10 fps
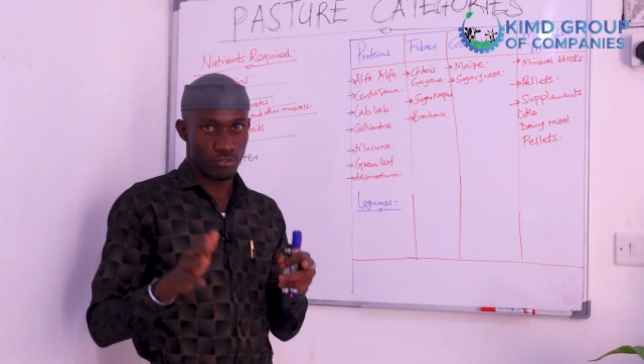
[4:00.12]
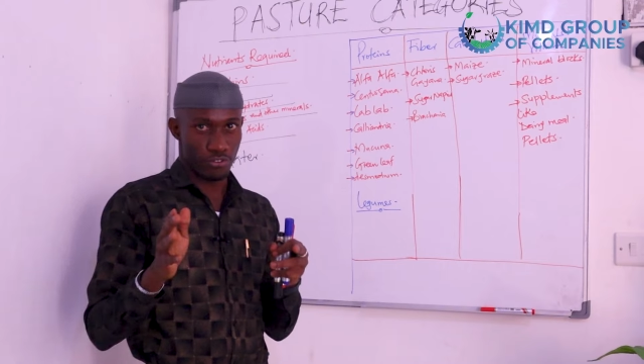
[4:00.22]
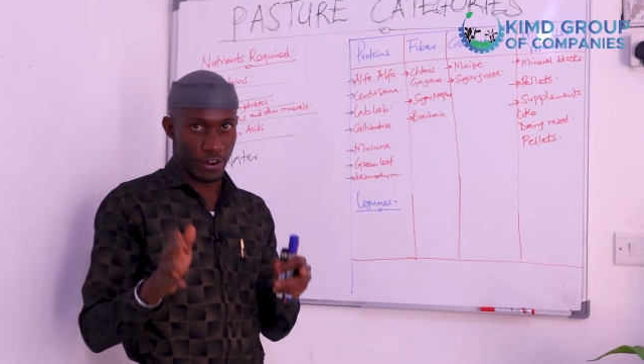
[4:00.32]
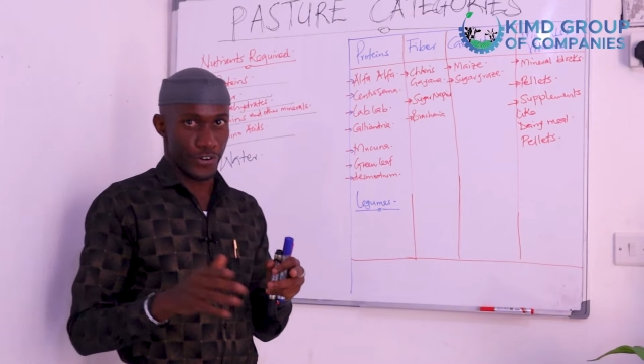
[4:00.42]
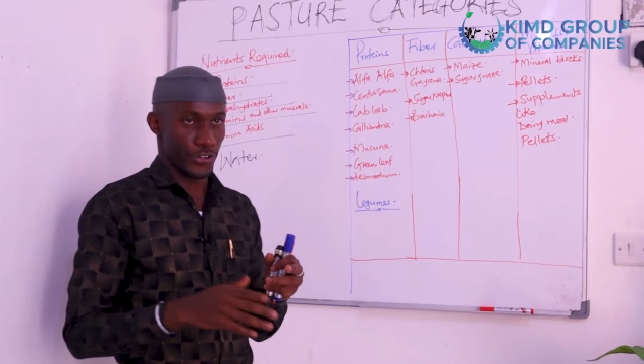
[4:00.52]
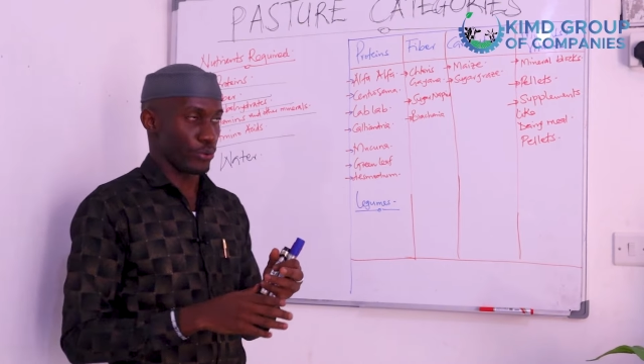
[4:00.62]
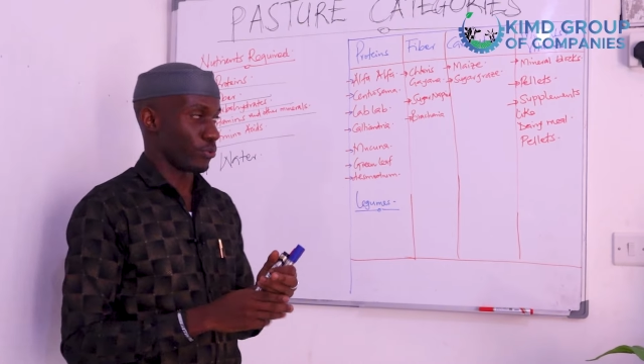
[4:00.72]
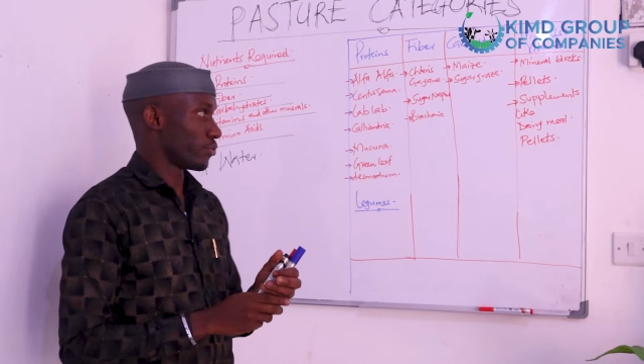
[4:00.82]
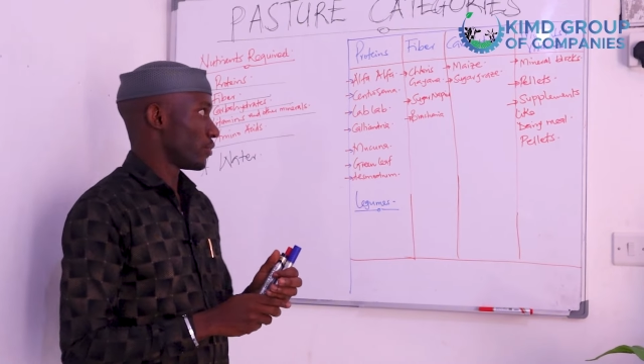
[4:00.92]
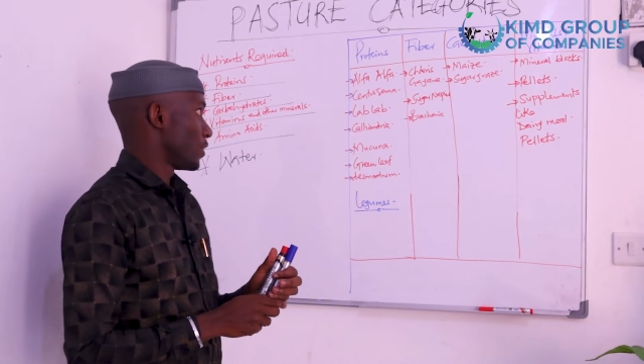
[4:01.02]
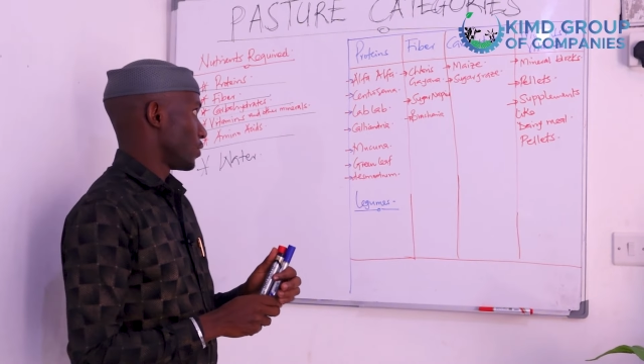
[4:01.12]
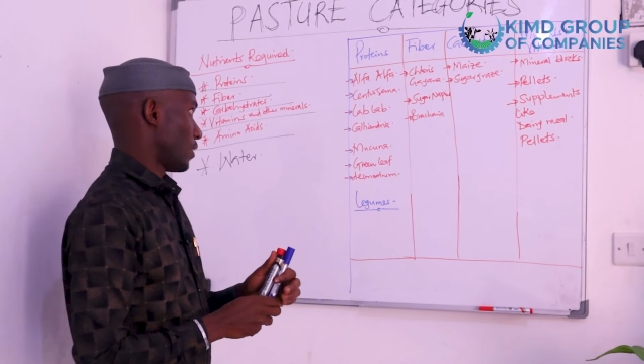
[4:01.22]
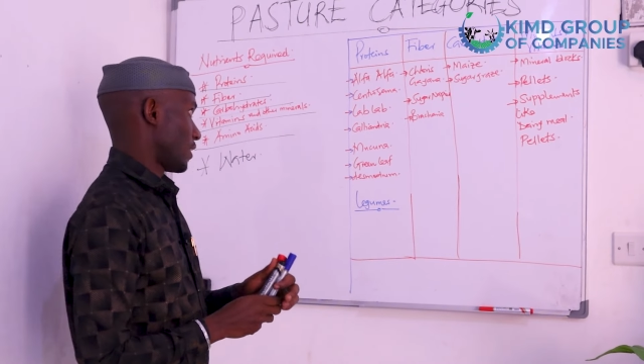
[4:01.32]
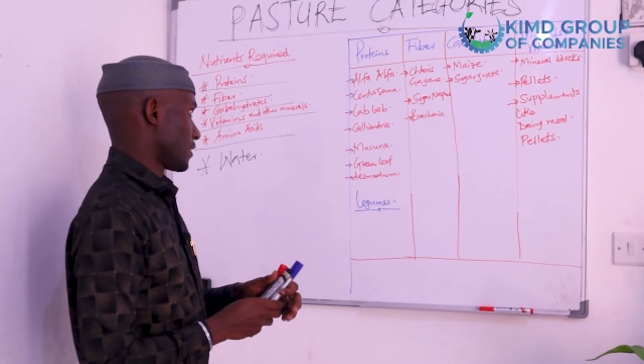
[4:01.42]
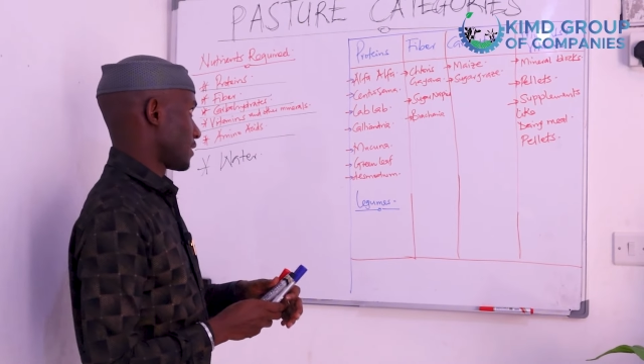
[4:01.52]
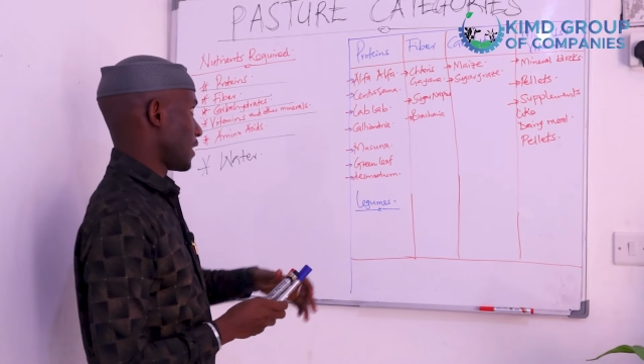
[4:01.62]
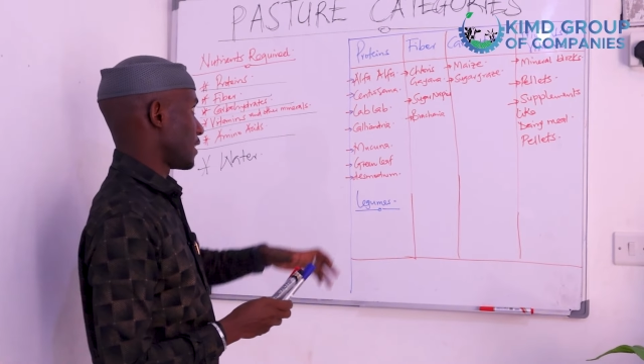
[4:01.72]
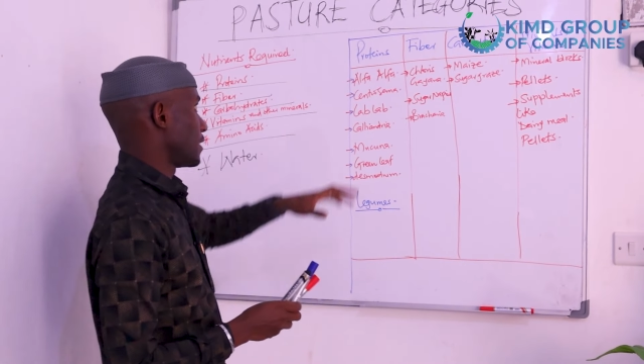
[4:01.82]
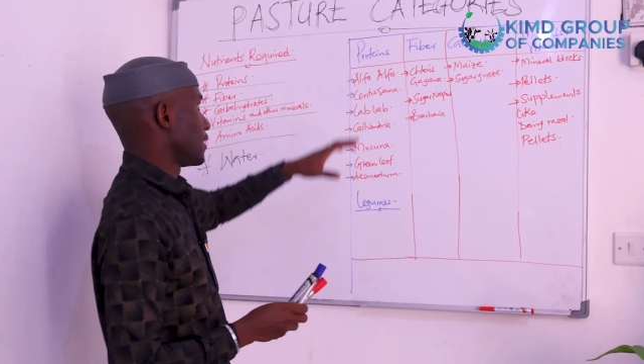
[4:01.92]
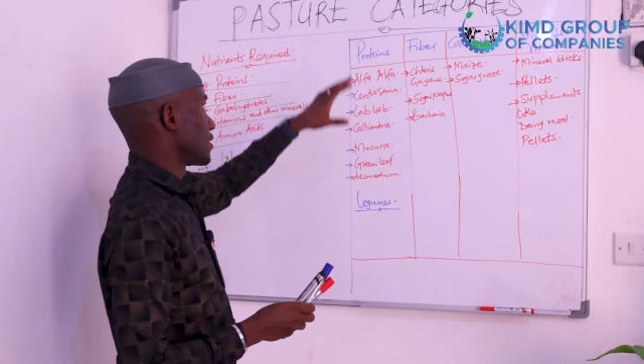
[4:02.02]
value. You
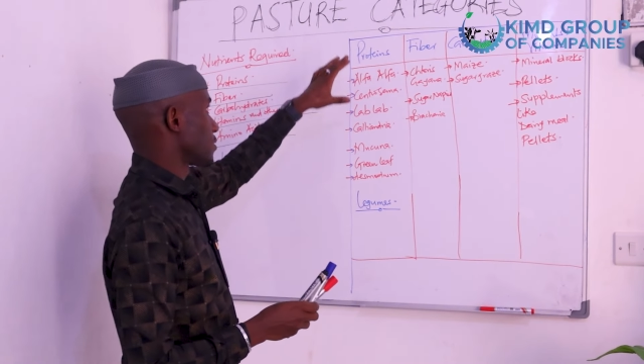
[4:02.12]
understand?